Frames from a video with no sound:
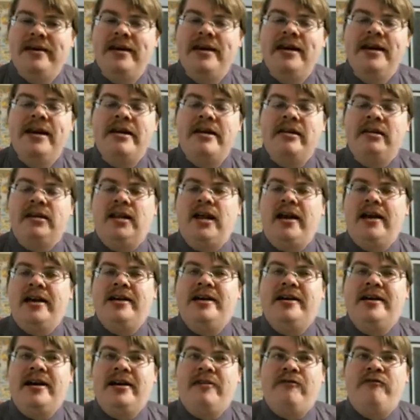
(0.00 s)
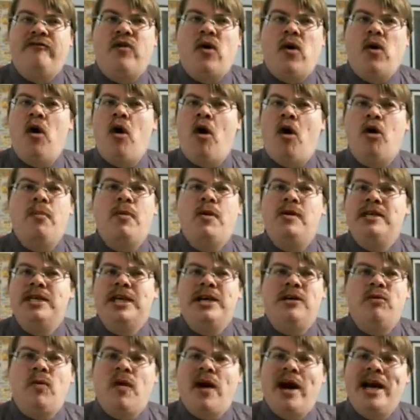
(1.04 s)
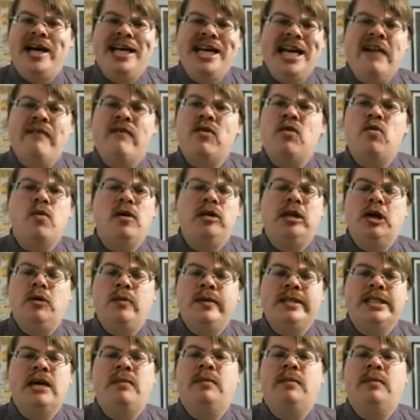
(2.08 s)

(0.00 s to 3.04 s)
like uh, Far Harbor did, where I never really was able to